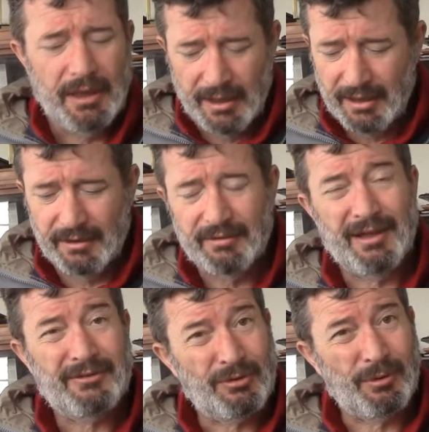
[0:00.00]
and
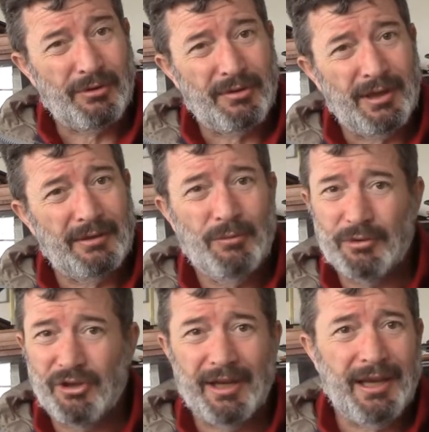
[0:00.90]
that sort of thing,
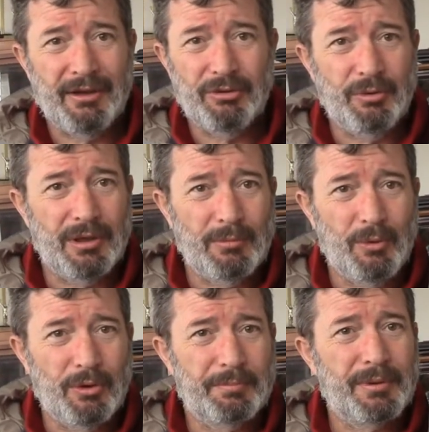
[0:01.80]
which I can't do
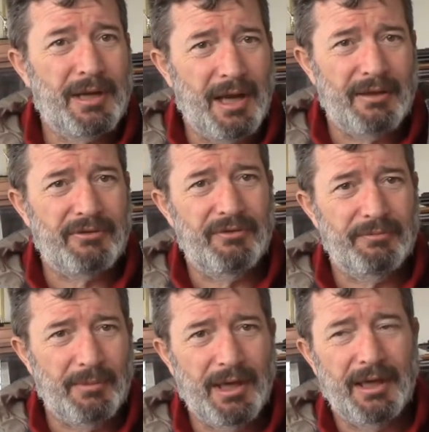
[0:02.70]
anymore because of
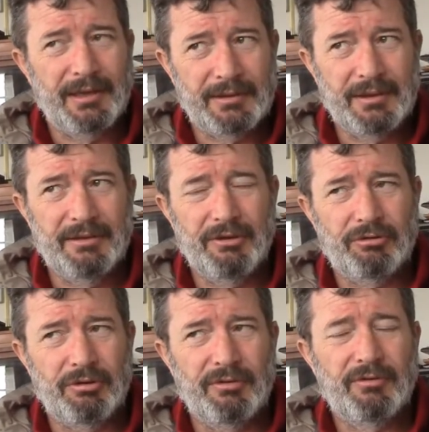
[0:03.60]
my
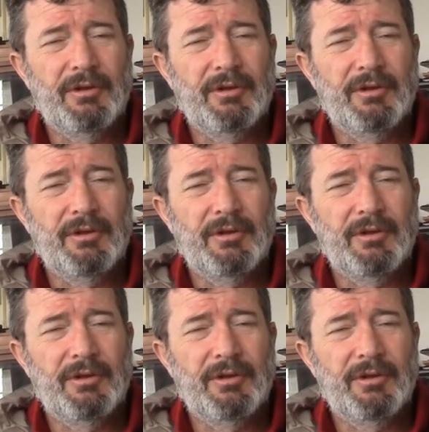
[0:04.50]
condition.